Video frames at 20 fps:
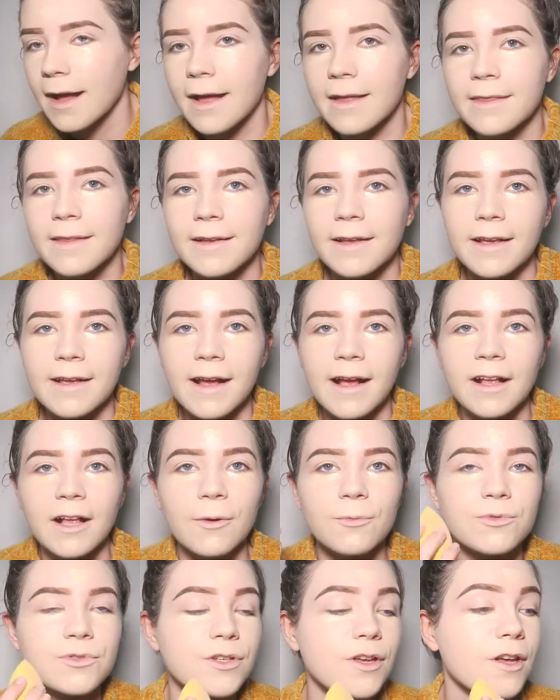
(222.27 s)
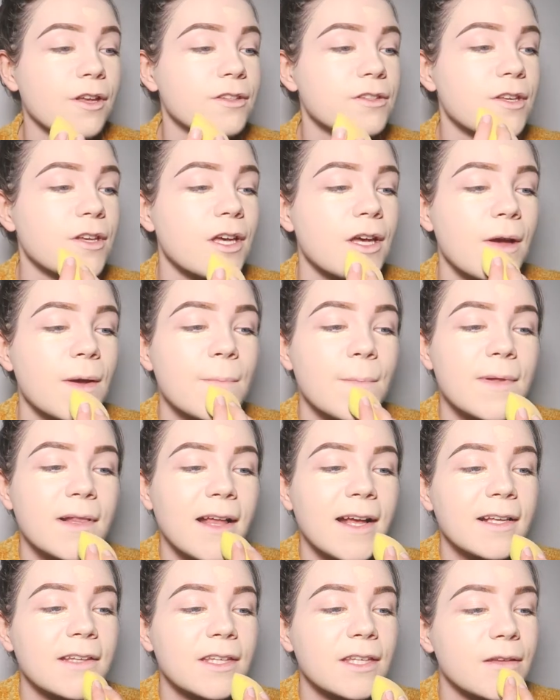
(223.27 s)
And then again, I'm just going to
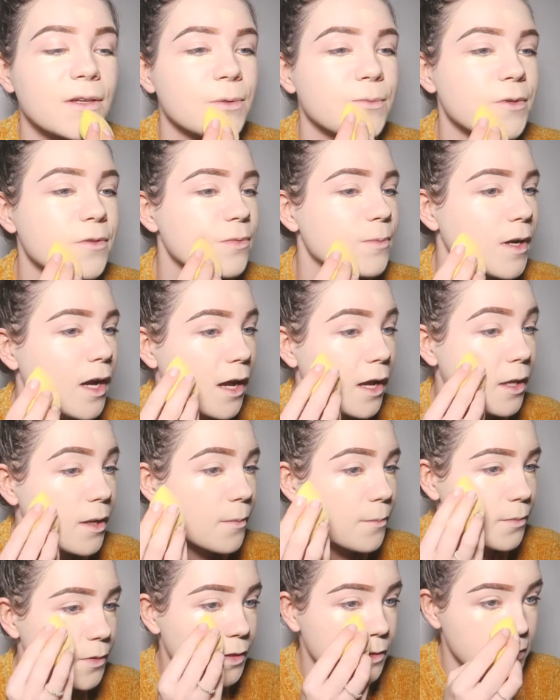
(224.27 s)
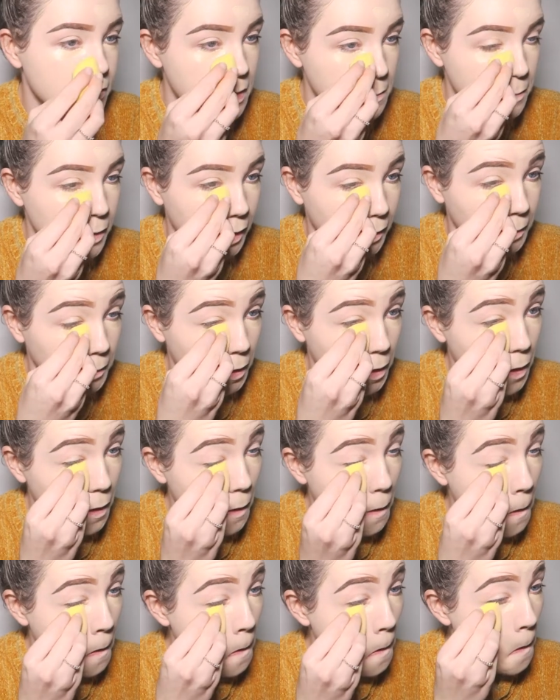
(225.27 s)
blend with my Beauty
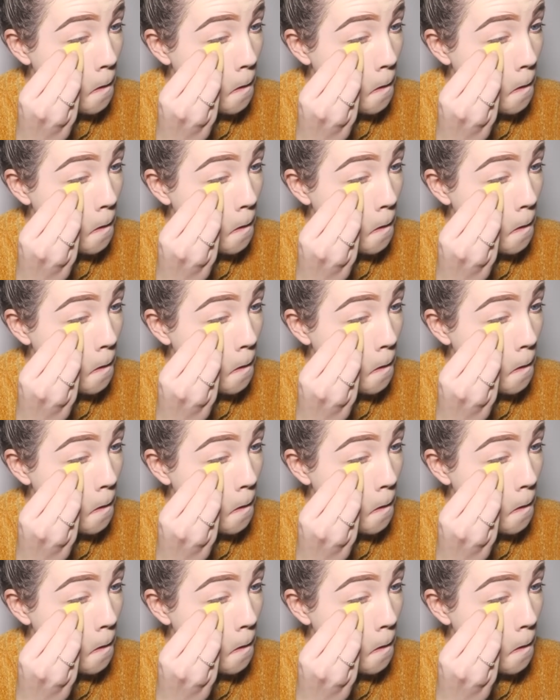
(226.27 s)
Blender.